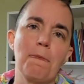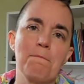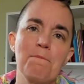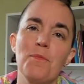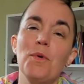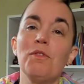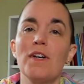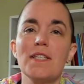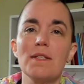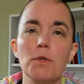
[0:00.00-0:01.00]
We'll
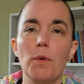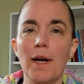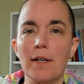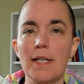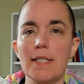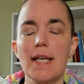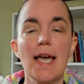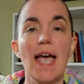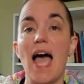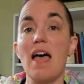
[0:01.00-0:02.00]
run some queries,
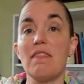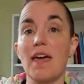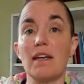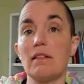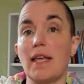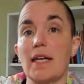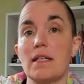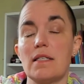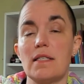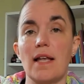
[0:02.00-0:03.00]
and that'll let
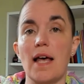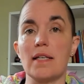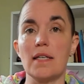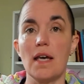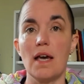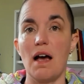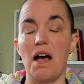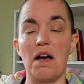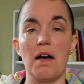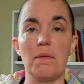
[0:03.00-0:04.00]
us set
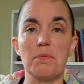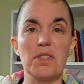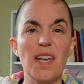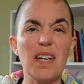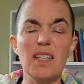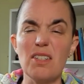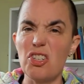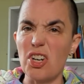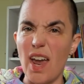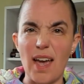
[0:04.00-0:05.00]
a
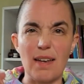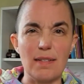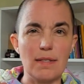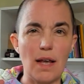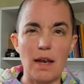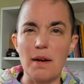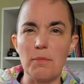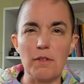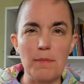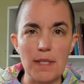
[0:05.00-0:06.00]
percentage and a
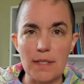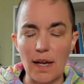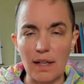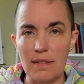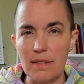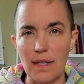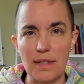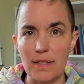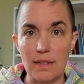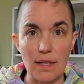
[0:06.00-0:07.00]
number of milliseconds and a
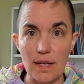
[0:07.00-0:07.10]
success